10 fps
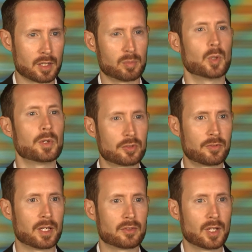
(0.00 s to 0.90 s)
that employees
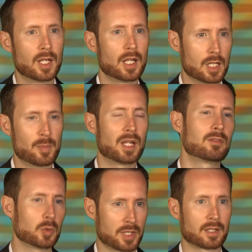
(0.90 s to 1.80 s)
face and the
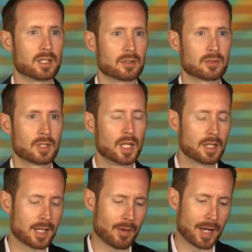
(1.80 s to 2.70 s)
behavioral techniques.
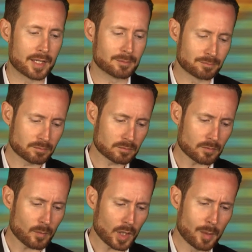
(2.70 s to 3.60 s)
Now, I
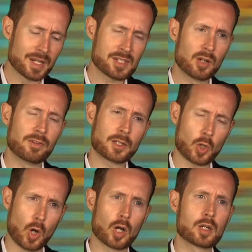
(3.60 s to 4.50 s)
myself, I
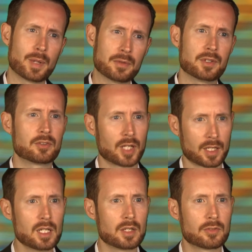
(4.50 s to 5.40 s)
talk about these
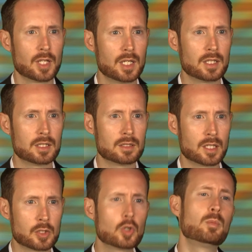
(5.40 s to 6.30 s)
techniques in,
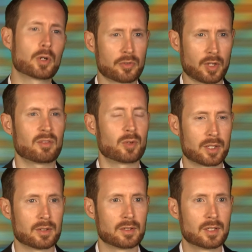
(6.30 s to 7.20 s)
in two books that I've
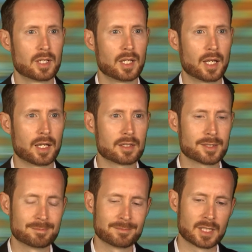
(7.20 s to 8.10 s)
written. And